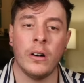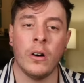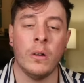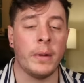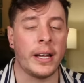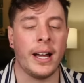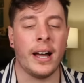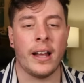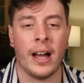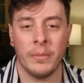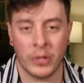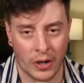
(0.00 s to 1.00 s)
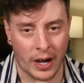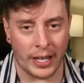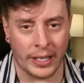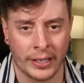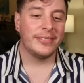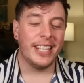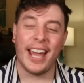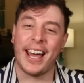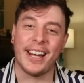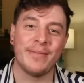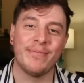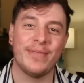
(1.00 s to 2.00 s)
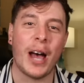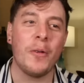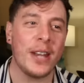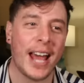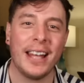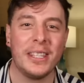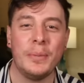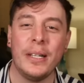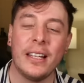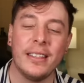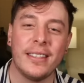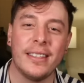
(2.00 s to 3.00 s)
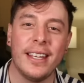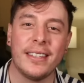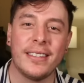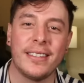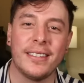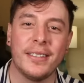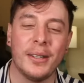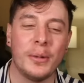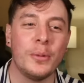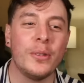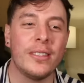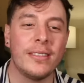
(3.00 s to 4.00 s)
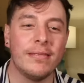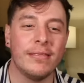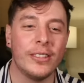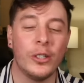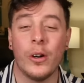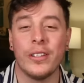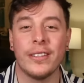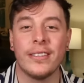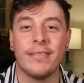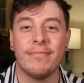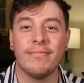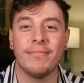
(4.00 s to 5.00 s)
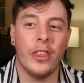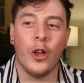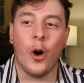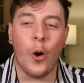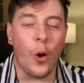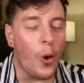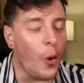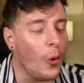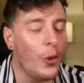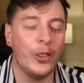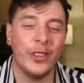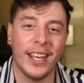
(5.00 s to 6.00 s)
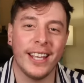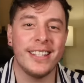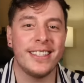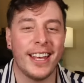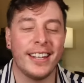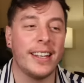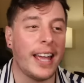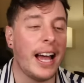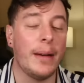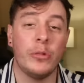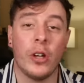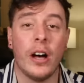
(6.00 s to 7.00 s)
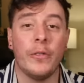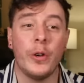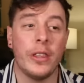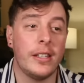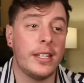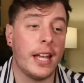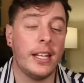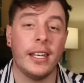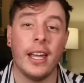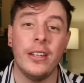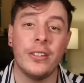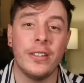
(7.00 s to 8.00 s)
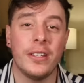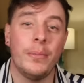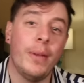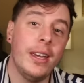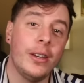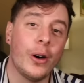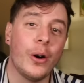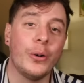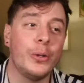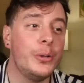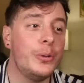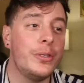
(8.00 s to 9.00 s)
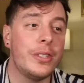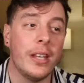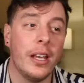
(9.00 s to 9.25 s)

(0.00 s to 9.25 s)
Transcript: Oh my god, I'm crying. Yeah, that one had to be on this list. It was gorgeous. The whole thing is then capped off with a dedication to Mako, who's